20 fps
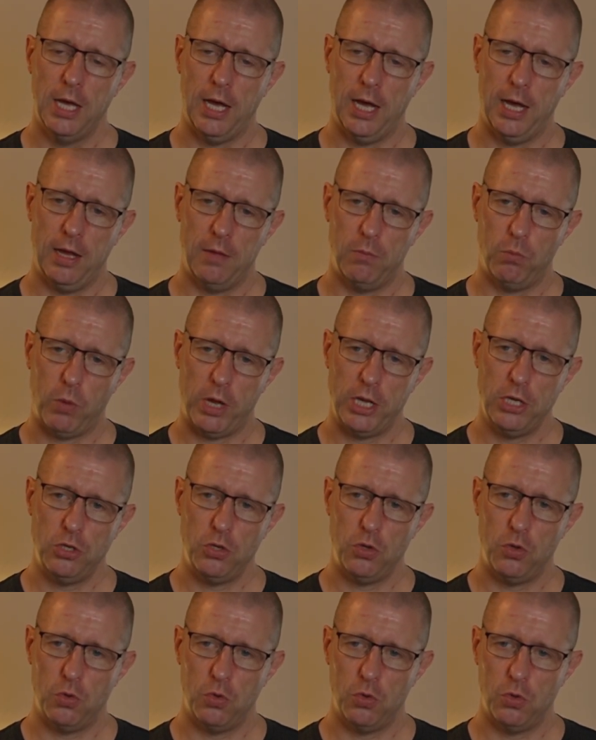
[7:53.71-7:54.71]
When
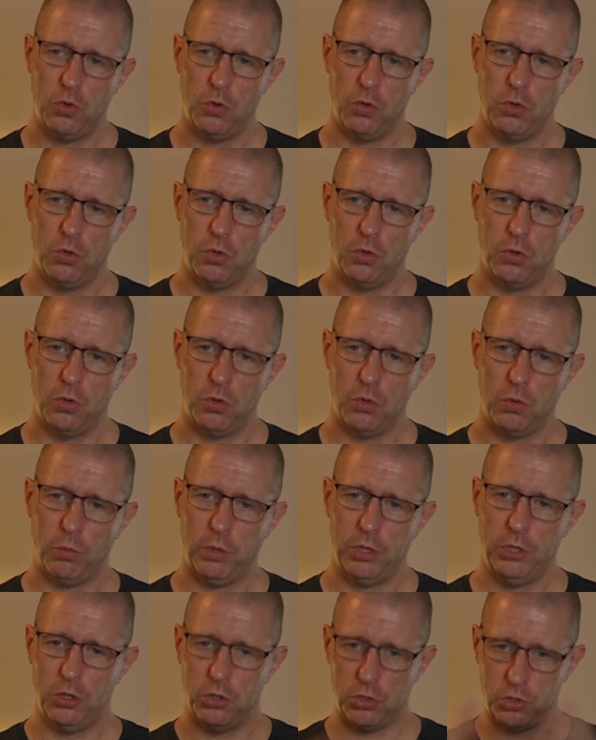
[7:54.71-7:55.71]

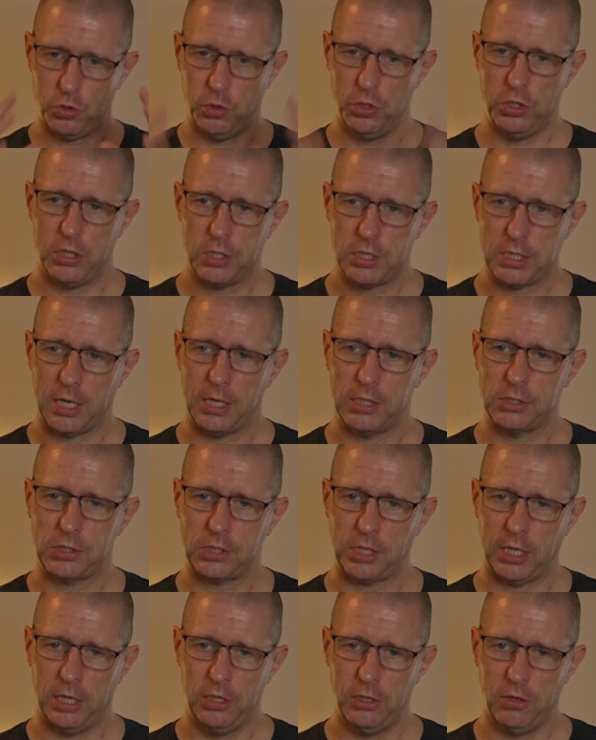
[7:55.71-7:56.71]
you're doing your
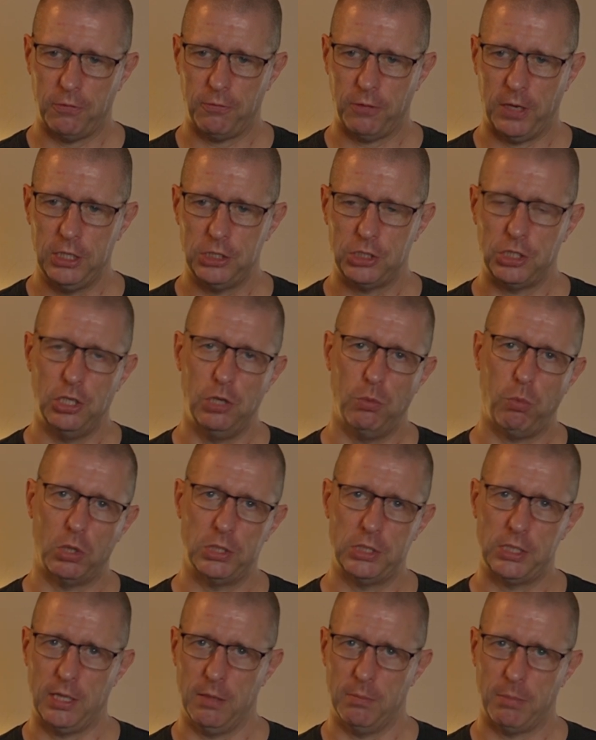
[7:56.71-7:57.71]
task and you're finished and you
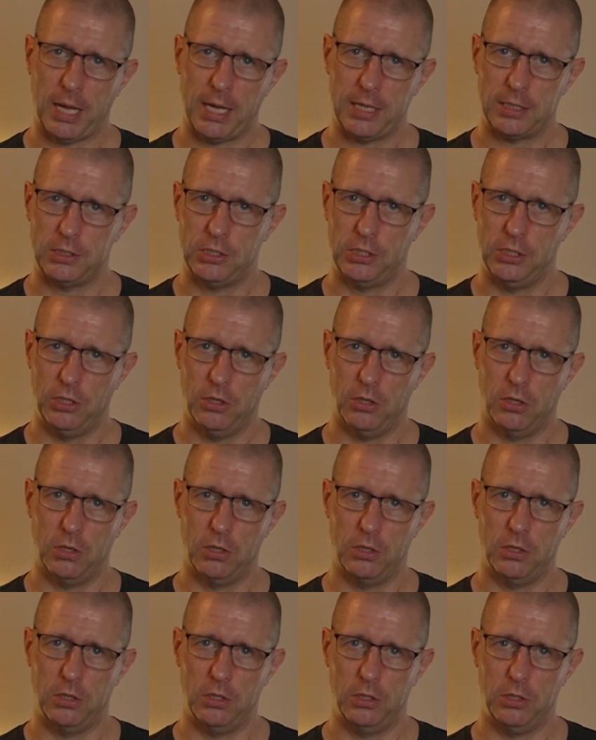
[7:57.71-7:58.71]
want to get back to
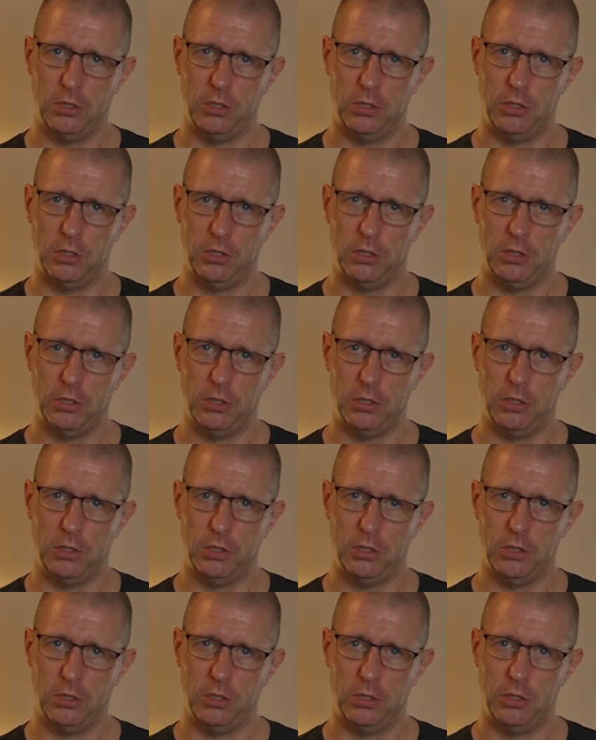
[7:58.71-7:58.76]
your